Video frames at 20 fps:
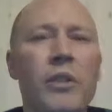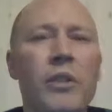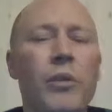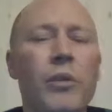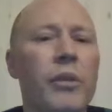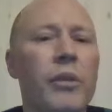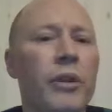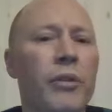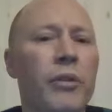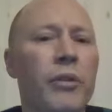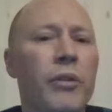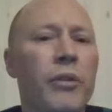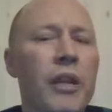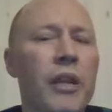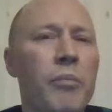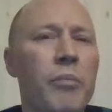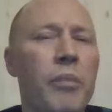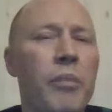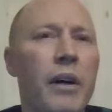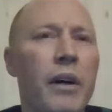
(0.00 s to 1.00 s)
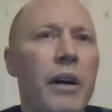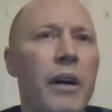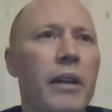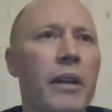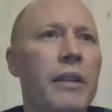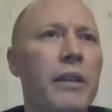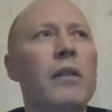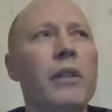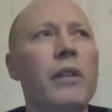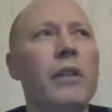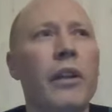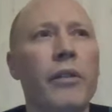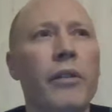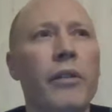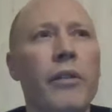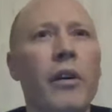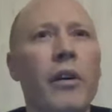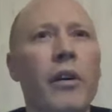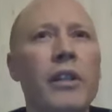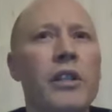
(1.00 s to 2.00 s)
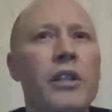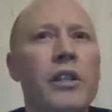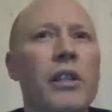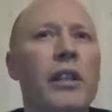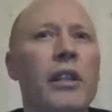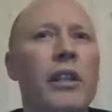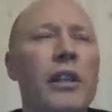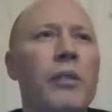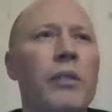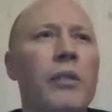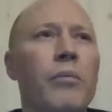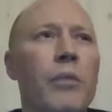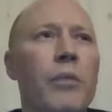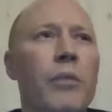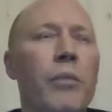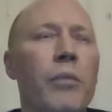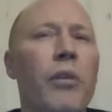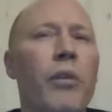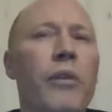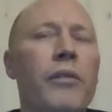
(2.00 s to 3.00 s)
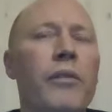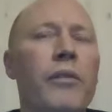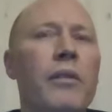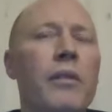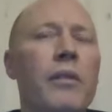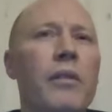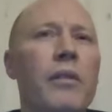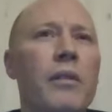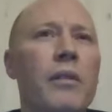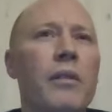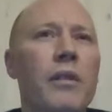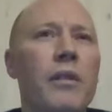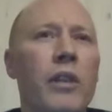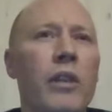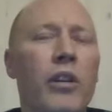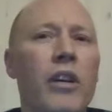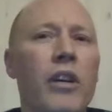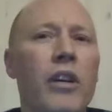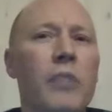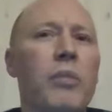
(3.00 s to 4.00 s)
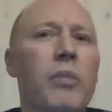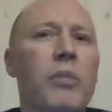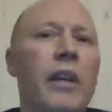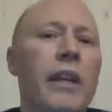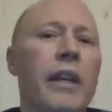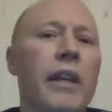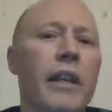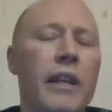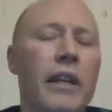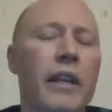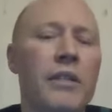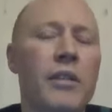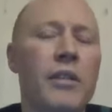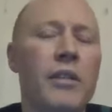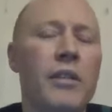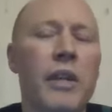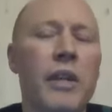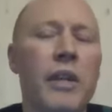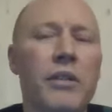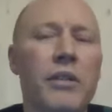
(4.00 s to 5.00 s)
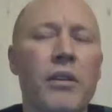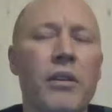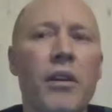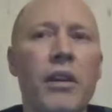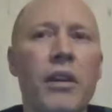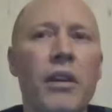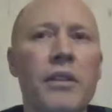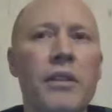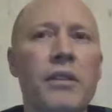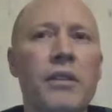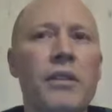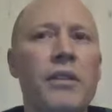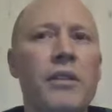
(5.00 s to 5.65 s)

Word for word: to a degree, but you know, ideally we want the guys playing against the best guys.